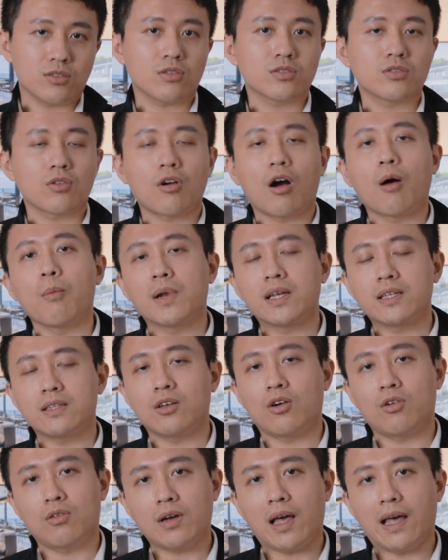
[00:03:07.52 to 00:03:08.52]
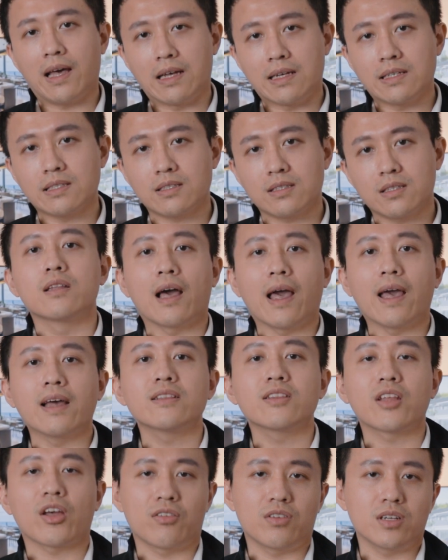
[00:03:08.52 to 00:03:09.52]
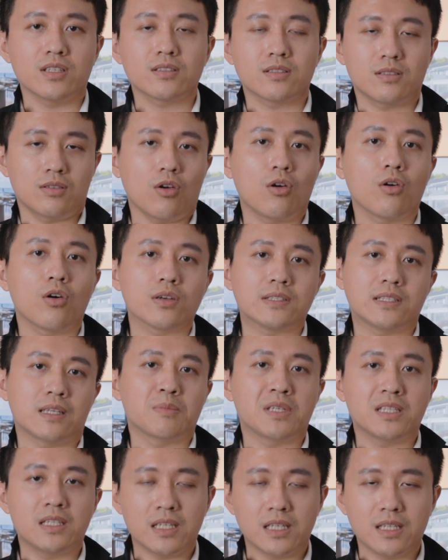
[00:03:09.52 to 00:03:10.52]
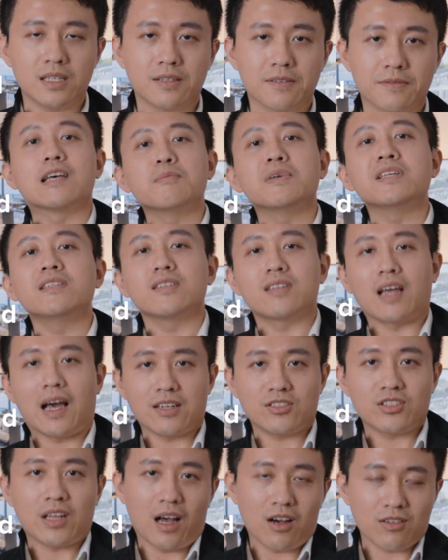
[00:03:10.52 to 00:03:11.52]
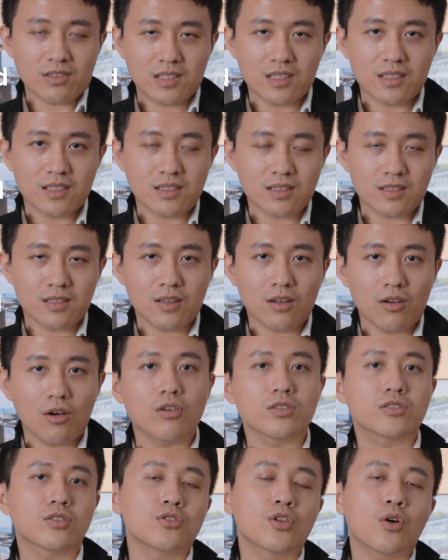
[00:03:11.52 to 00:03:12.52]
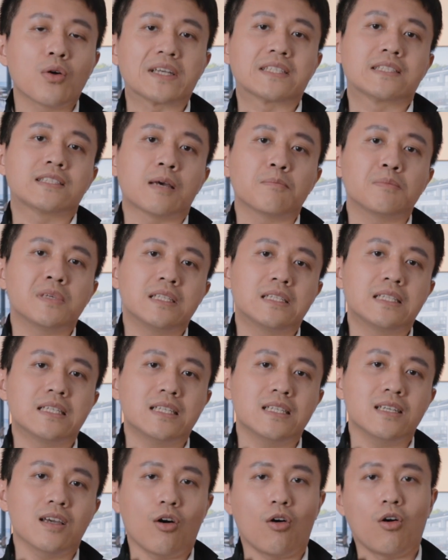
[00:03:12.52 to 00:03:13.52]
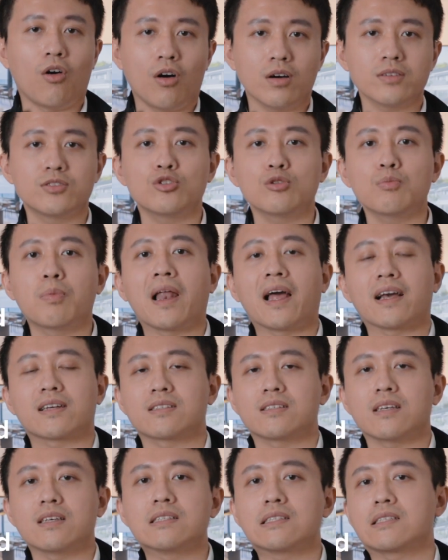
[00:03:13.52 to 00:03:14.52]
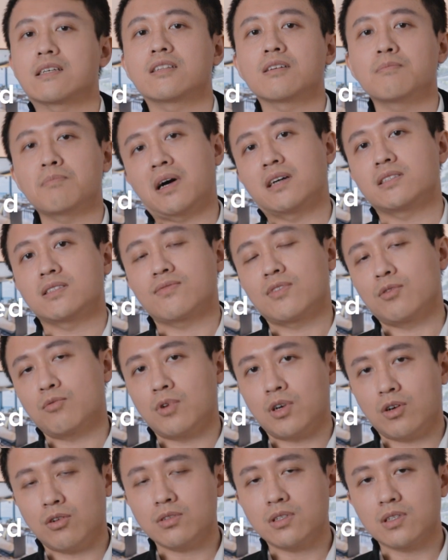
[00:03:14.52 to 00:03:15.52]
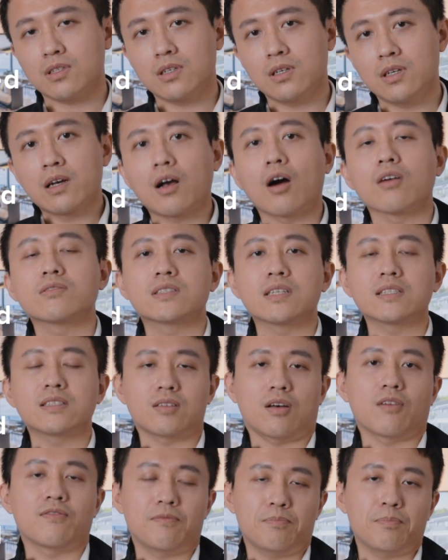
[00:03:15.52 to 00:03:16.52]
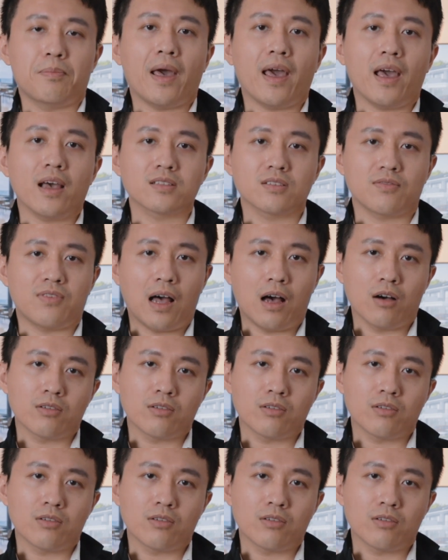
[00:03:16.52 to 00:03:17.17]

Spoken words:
is also commonly known as the end terrace or semi-D. Semi-detached houses, also known as semi-D or duplex in certain parts of the world, consists of pairs of